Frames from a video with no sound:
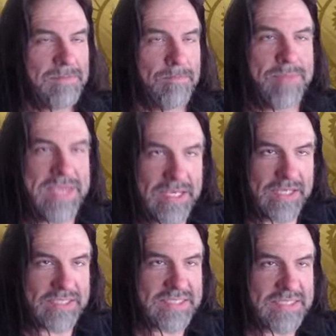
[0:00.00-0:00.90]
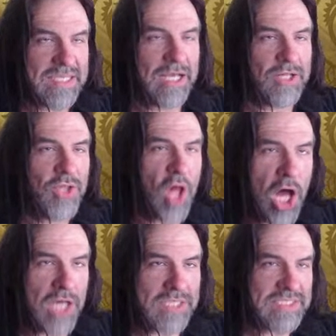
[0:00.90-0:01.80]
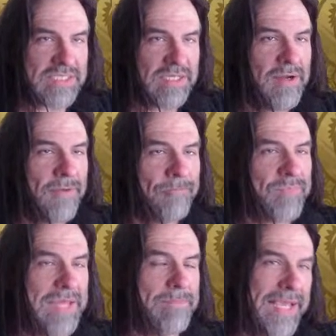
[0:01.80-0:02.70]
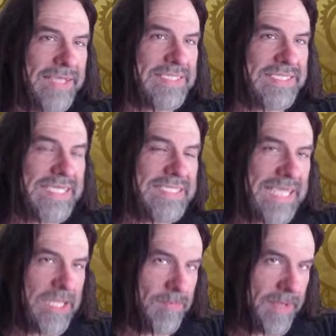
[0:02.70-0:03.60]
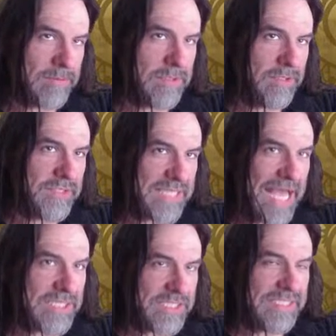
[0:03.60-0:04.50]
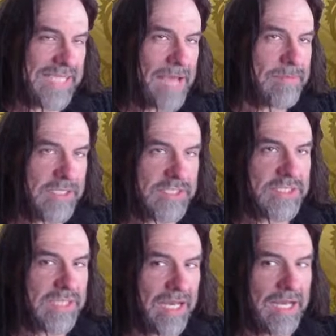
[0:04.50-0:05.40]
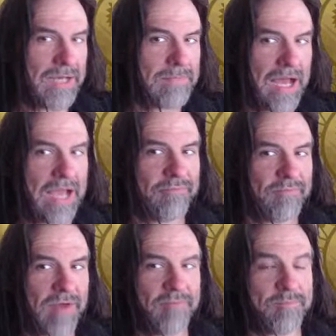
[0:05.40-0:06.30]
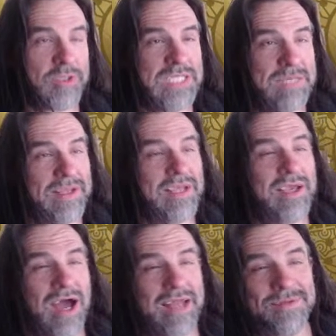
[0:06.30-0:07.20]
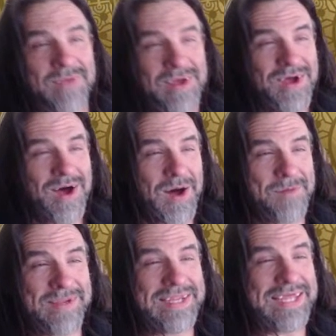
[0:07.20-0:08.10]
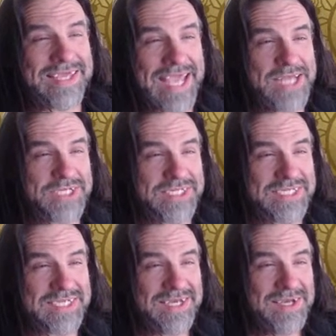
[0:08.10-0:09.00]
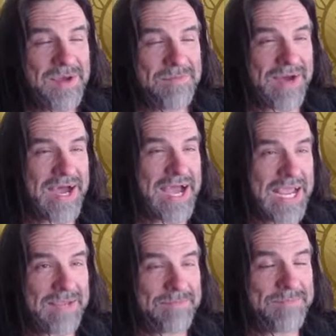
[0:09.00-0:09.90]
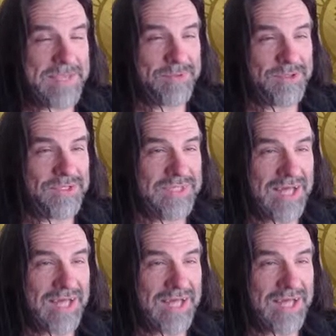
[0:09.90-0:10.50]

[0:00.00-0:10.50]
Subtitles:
beaks, and claws, it makes sense that you'd be able to do slashing damage. I've personally been cut on many occasions by people